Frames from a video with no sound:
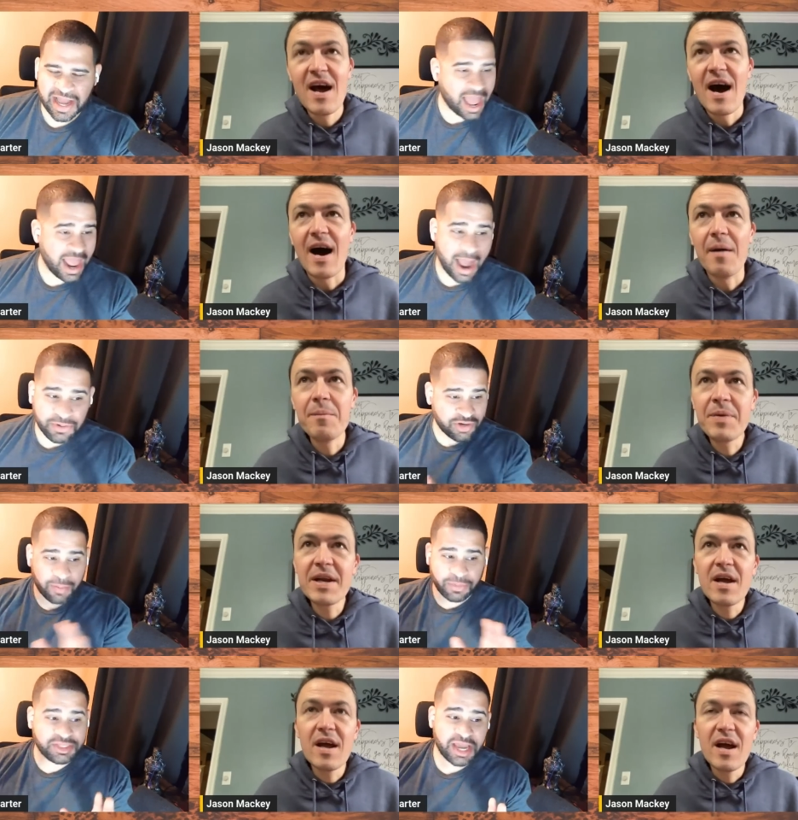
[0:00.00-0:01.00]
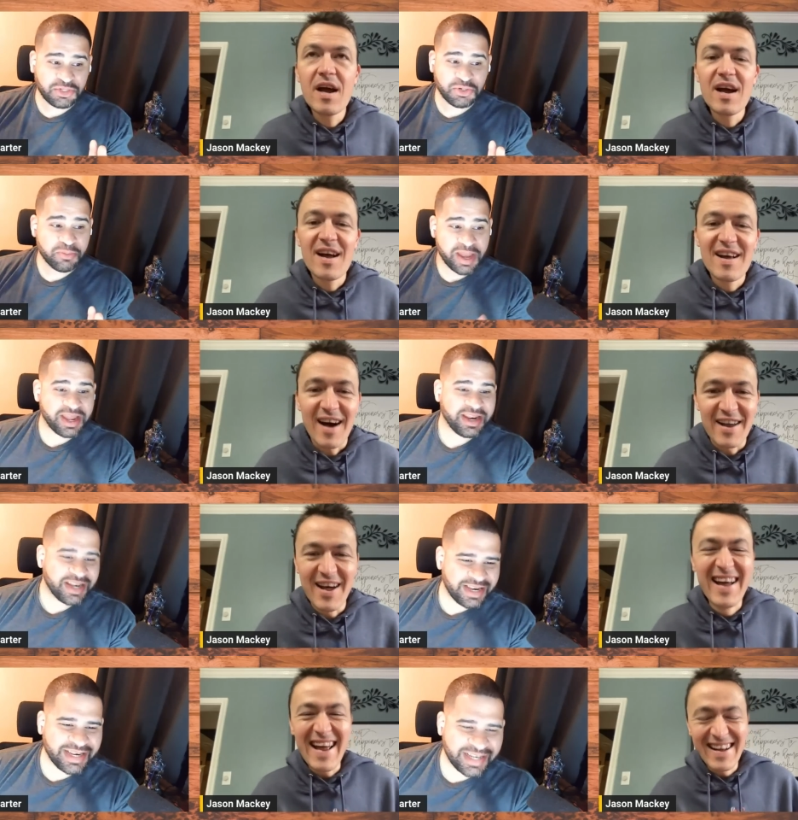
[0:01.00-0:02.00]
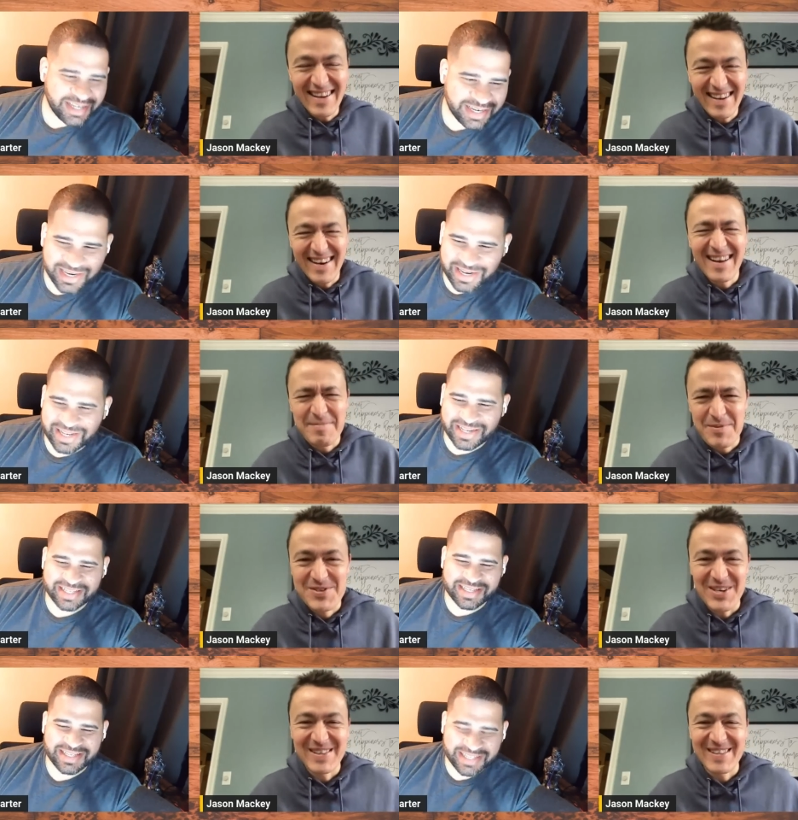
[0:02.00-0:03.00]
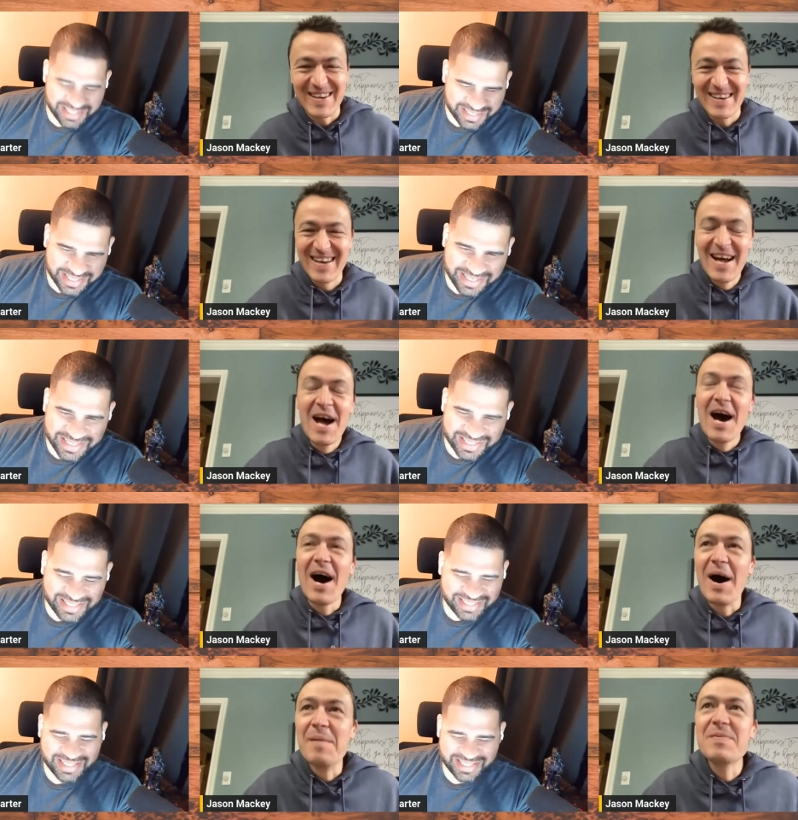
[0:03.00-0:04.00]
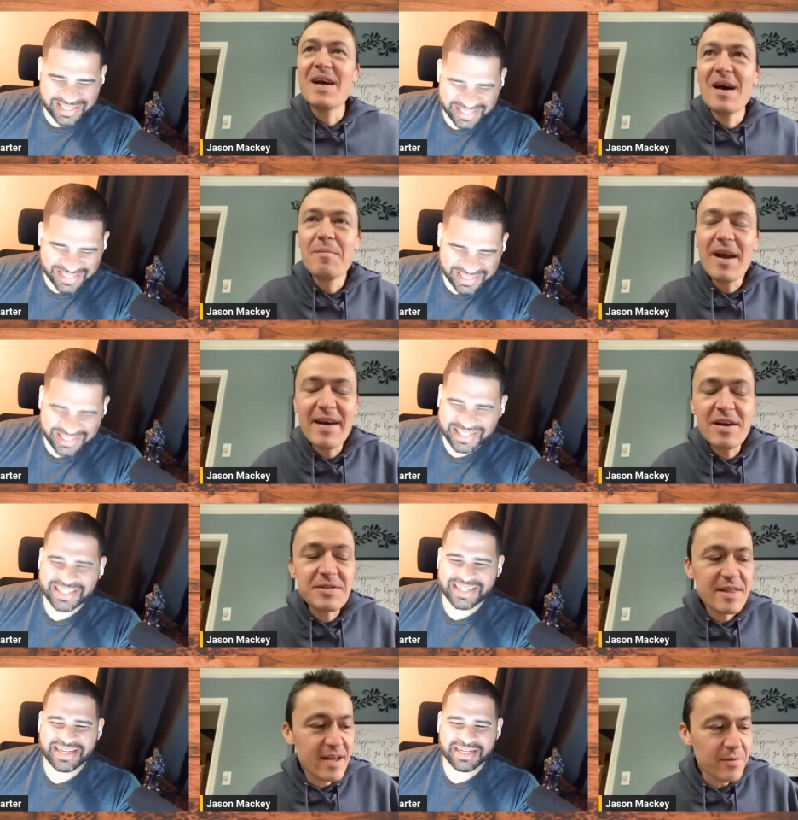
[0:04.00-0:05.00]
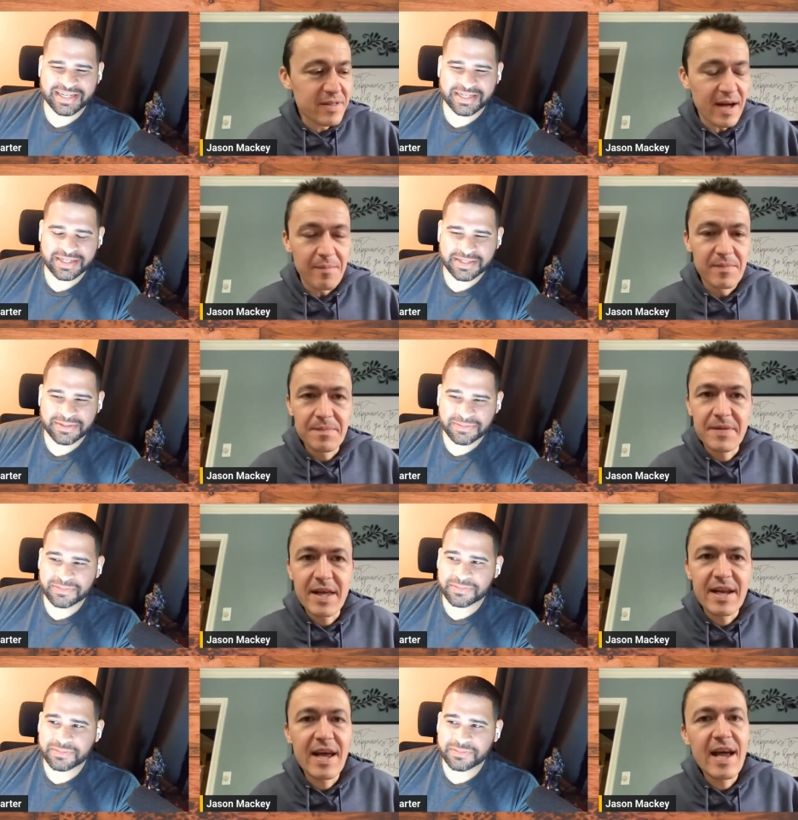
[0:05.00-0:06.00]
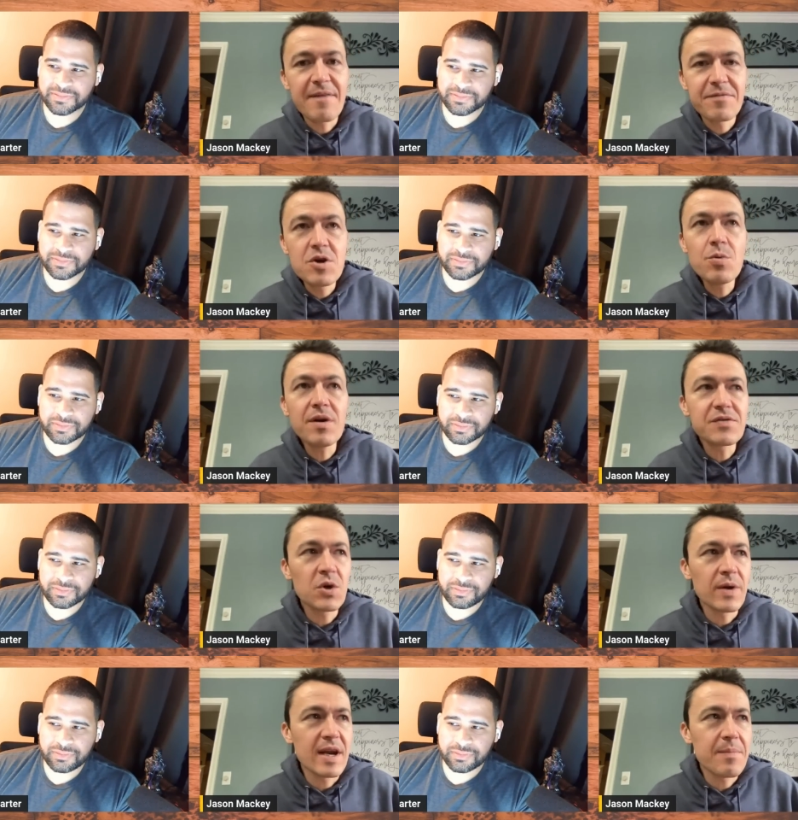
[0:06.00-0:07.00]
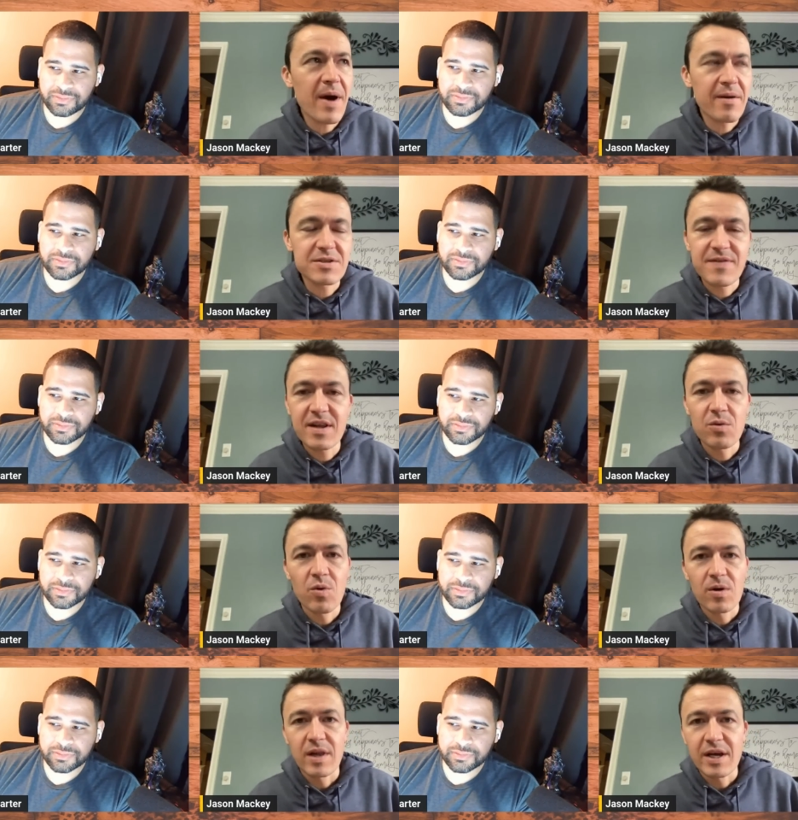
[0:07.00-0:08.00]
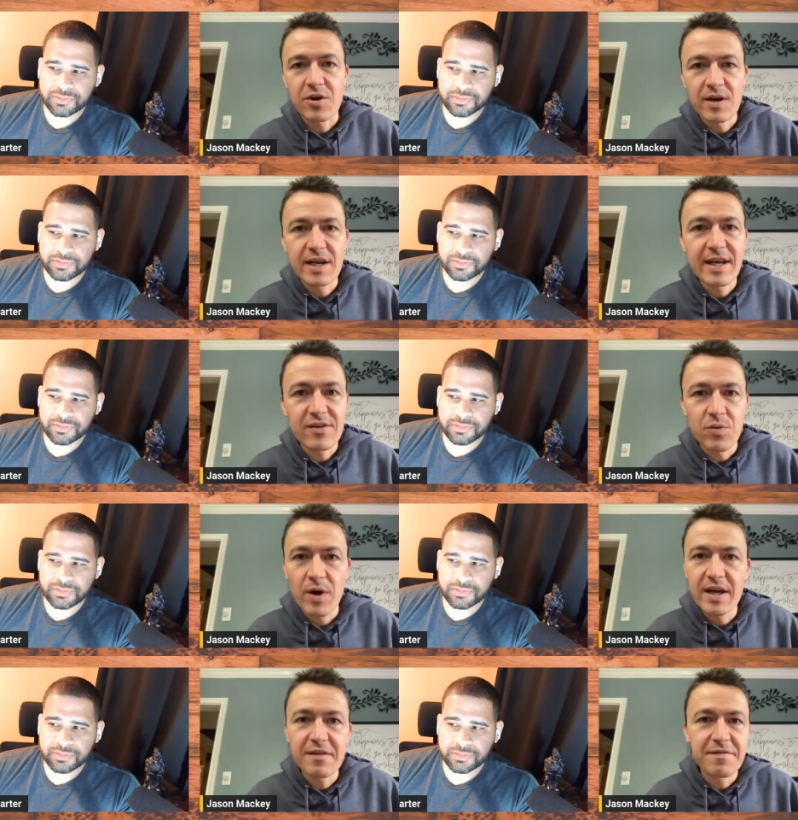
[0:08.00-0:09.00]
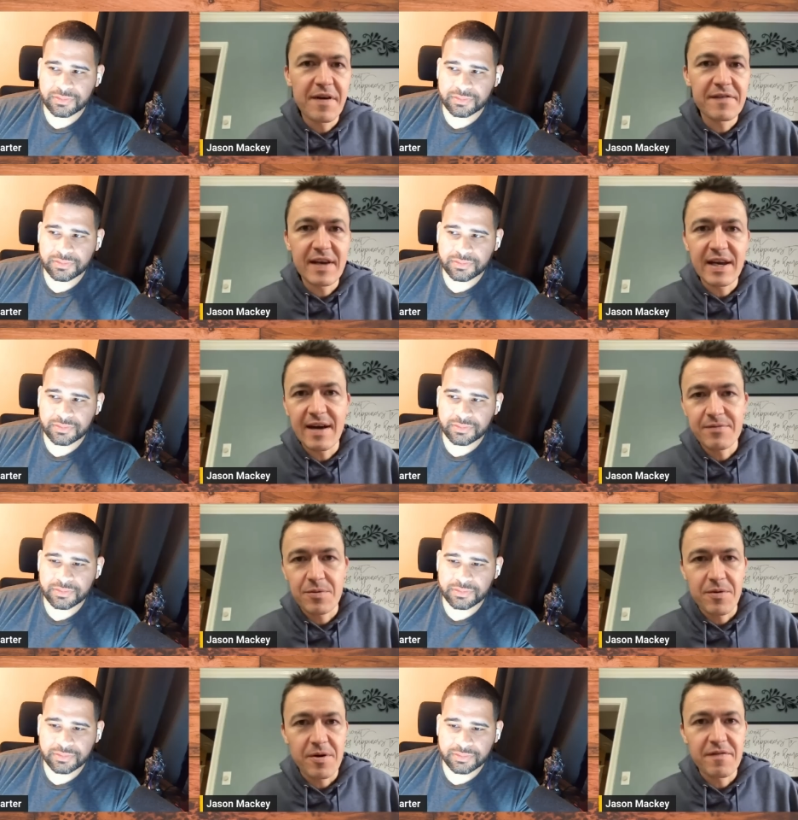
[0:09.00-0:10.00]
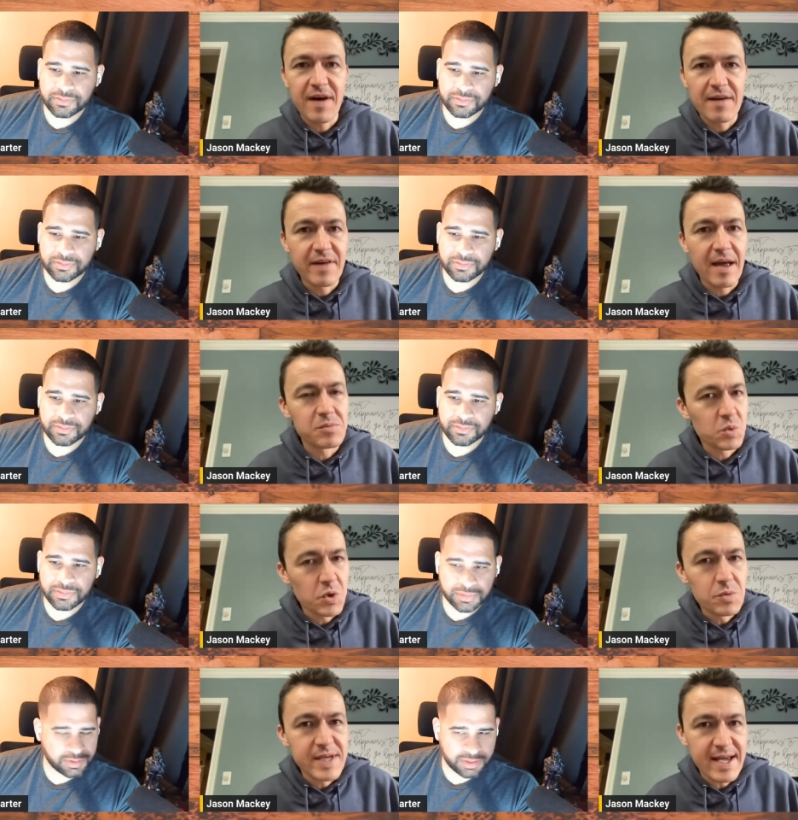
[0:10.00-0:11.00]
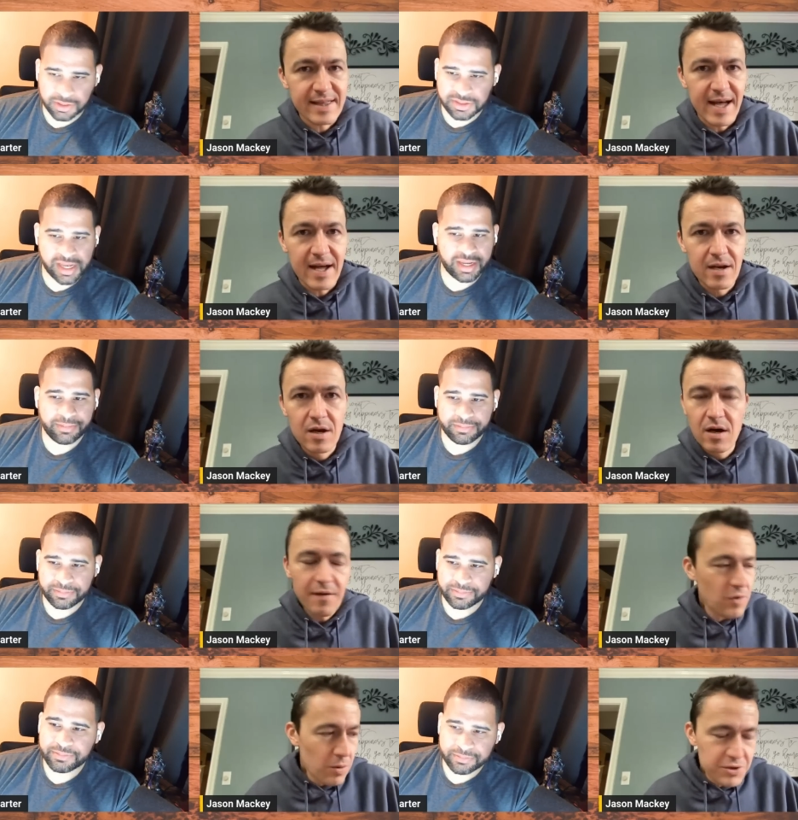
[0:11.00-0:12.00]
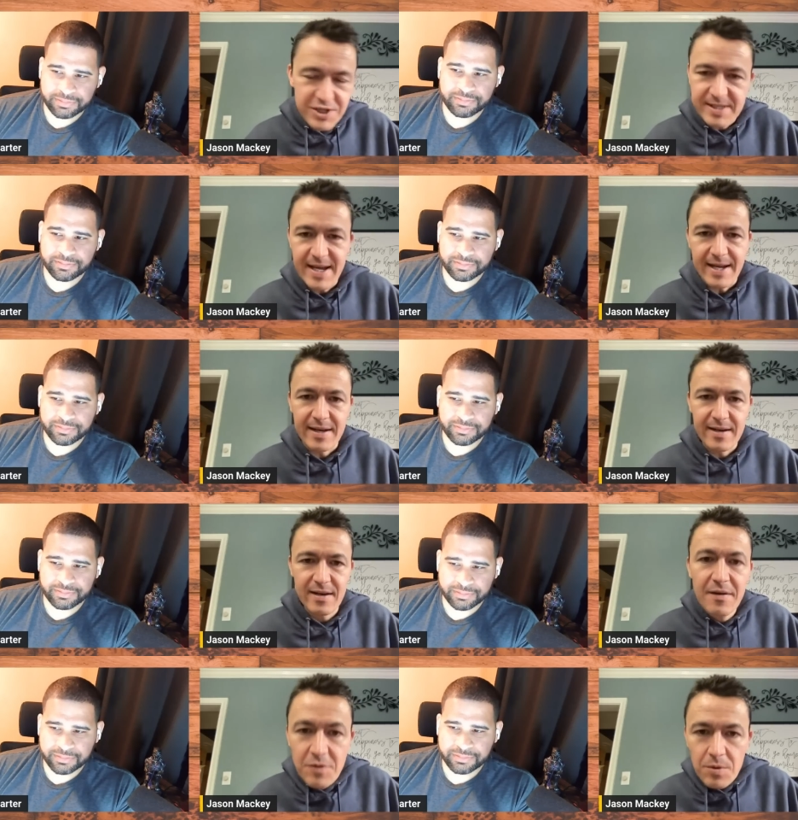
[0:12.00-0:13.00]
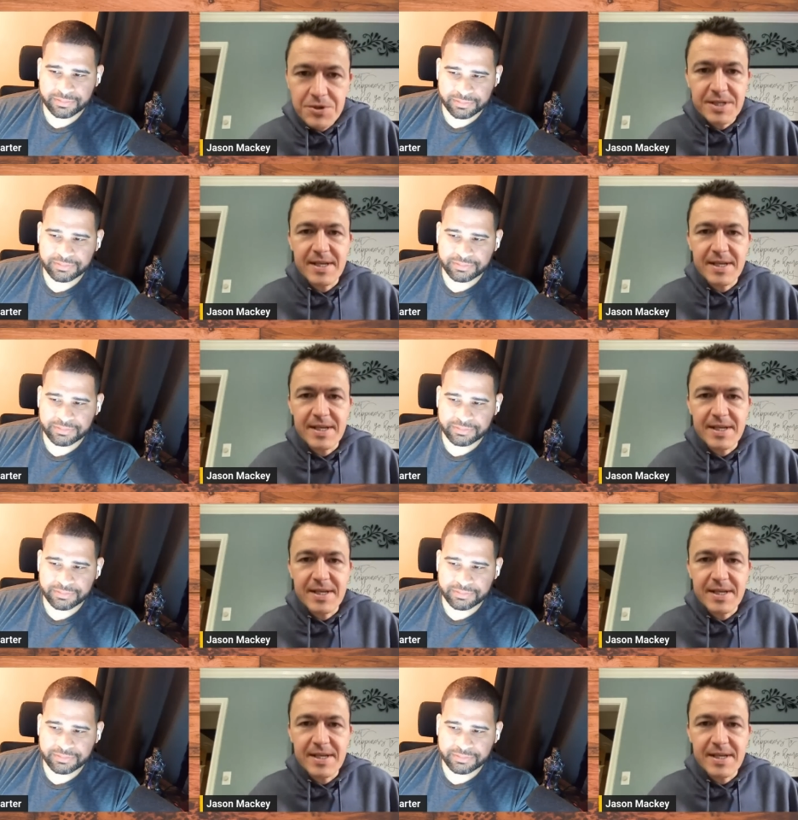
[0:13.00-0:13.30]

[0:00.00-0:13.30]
Speaker 1: Hey, um, I was trying to protect you,
Speaker 2: man. I appreciate that. Uh, but I, here's the thing with that. If you would have told any Pirates fan in the world, like, you're going to get twenty and fifteen after thirty-five games, will you take it? I'll take it. Of course you take it. Of course you